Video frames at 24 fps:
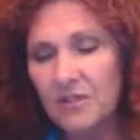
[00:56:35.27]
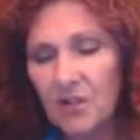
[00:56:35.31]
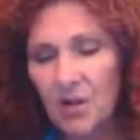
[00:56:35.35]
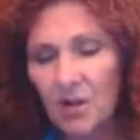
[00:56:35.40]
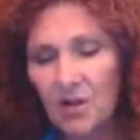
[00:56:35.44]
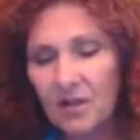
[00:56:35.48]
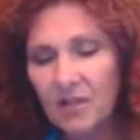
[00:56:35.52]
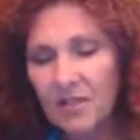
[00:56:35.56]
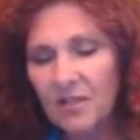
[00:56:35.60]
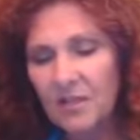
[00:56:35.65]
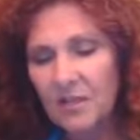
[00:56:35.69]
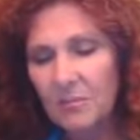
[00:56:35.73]

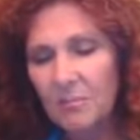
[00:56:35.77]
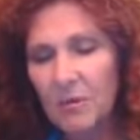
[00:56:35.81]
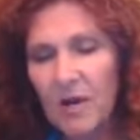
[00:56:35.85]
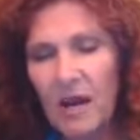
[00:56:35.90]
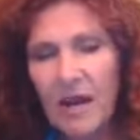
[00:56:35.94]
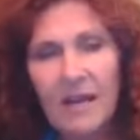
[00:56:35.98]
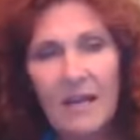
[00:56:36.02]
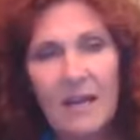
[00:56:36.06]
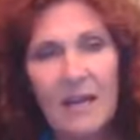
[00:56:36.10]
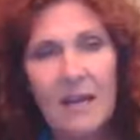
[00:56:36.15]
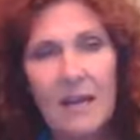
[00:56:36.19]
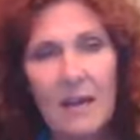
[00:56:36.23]
starting to
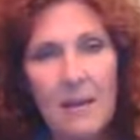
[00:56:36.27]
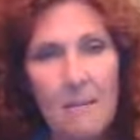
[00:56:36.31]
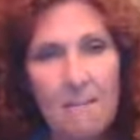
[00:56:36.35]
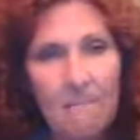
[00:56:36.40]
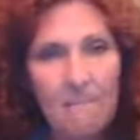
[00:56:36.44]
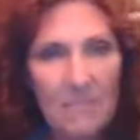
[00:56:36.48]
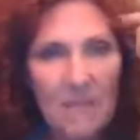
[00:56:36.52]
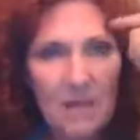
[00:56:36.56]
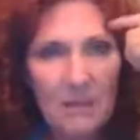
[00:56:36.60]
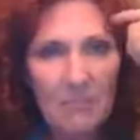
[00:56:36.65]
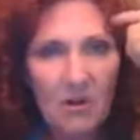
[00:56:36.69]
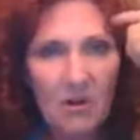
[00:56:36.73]
break,
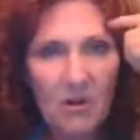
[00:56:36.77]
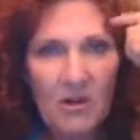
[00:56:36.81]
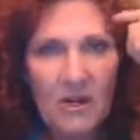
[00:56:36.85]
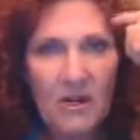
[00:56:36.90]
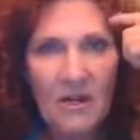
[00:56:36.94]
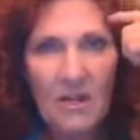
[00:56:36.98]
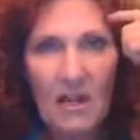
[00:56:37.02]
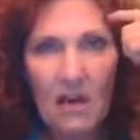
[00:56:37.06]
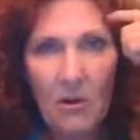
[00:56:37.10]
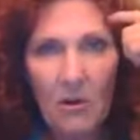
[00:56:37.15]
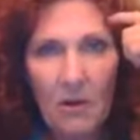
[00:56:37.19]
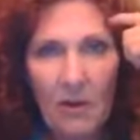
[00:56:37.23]
memory
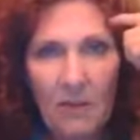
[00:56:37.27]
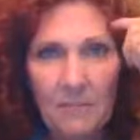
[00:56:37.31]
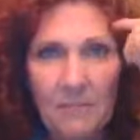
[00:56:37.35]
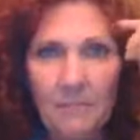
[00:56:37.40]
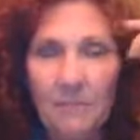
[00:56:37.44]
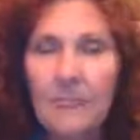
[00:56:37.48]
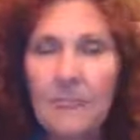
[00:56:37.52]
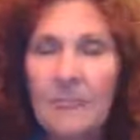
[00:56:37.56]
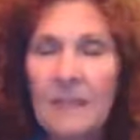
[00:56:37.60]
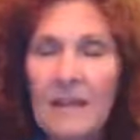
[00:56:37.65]
going.